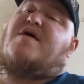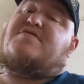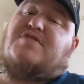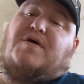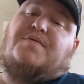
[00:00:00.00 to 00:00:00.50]

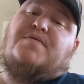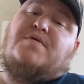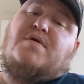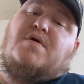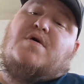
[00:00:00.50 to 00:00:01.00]
So,
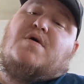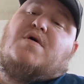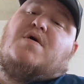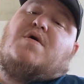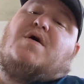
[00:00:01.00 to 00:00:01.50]

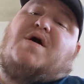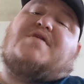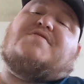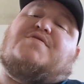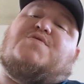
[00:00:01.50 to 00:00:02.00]

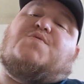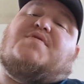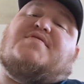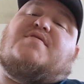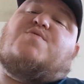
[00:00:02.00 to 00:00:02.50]
on to
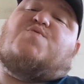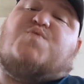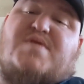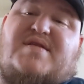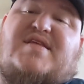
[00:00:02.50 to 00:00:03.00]
what
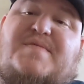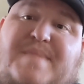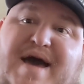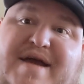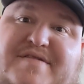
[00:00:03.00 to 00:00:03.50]
really
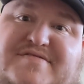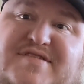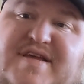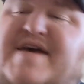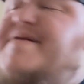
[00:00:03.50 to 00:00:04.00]
matters
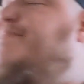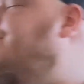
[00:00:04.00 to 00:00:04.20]
today.